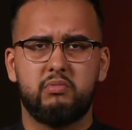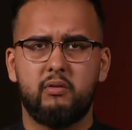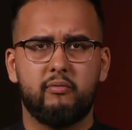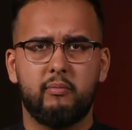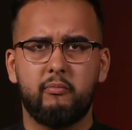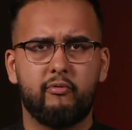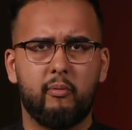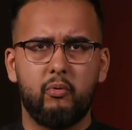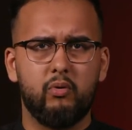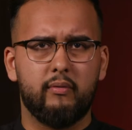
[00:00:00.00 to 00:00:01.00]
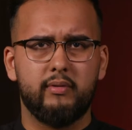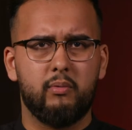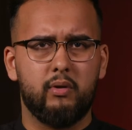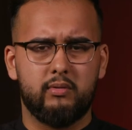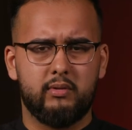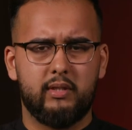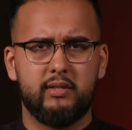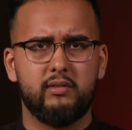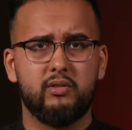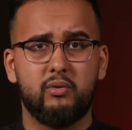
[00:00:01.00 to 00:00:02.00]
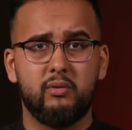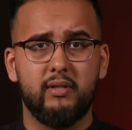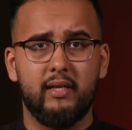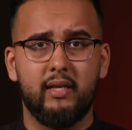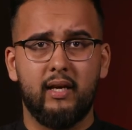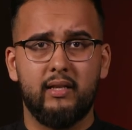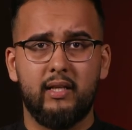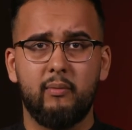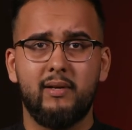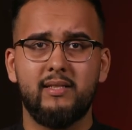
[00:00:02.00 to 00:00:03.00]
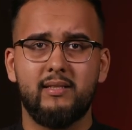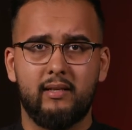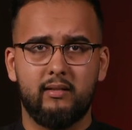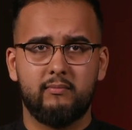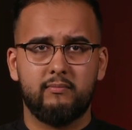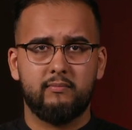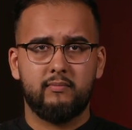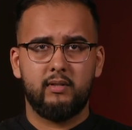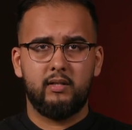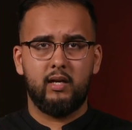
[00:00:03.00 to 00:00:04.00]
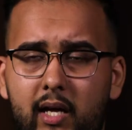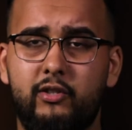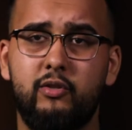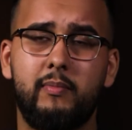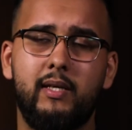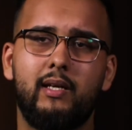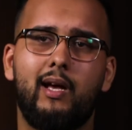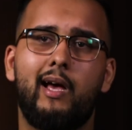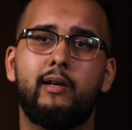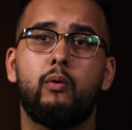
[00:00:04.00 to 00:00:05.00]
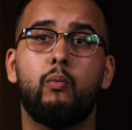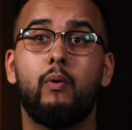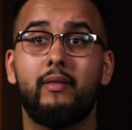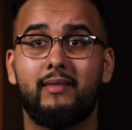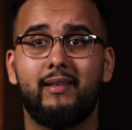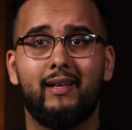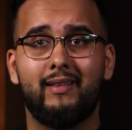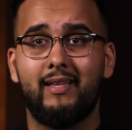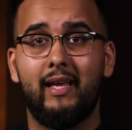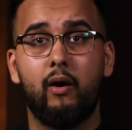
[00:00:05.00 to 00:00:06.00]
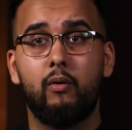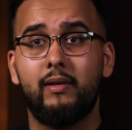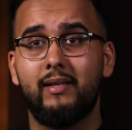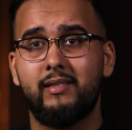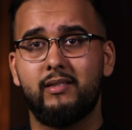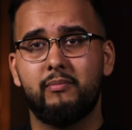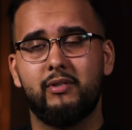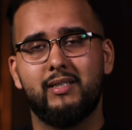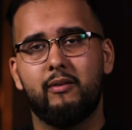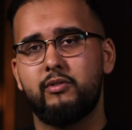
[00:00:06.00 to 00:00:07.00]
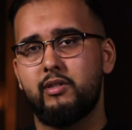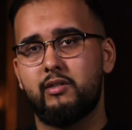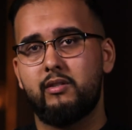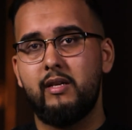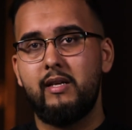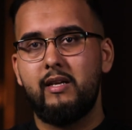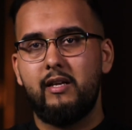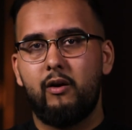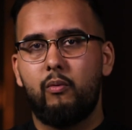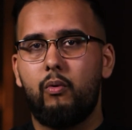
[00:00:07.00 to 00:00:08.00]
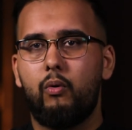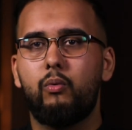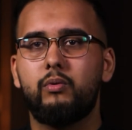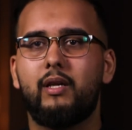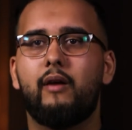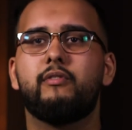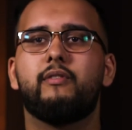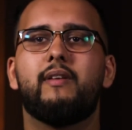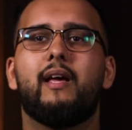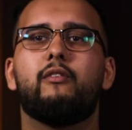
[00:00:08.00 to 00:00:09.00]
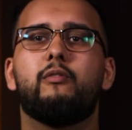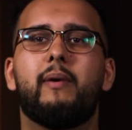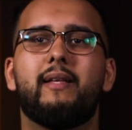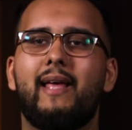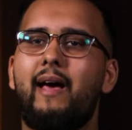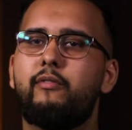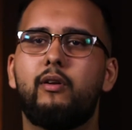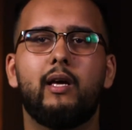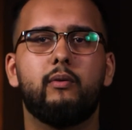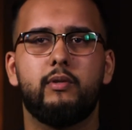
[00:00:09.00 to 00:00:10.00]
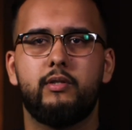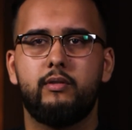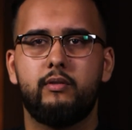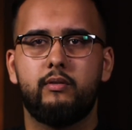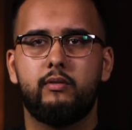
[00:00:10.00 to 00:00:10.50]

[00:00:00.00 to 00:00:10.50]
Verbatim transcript: you know, from, from all over the world, they just stood there and they were listening. And to me, I know one thing, and they only listened because that was just what all the lovers of the Ahlul Bayt, they have no language.